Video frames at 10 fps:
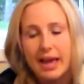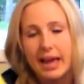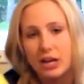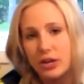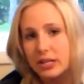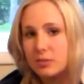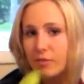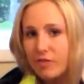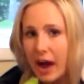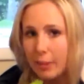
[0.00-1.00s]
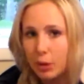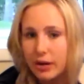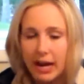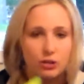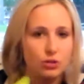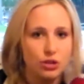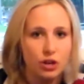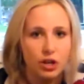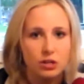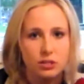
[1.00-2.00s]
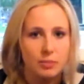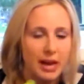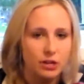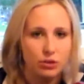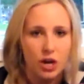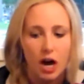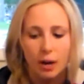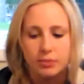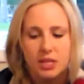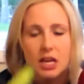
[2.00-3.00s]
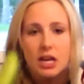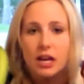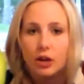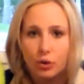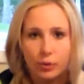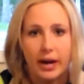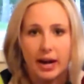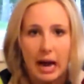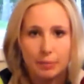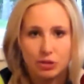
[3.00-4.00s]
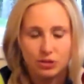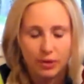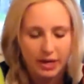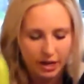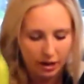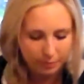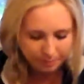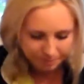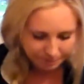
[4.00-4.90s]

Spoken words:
and you get some fiber, natural sugars, some natural carbs. Great options right here.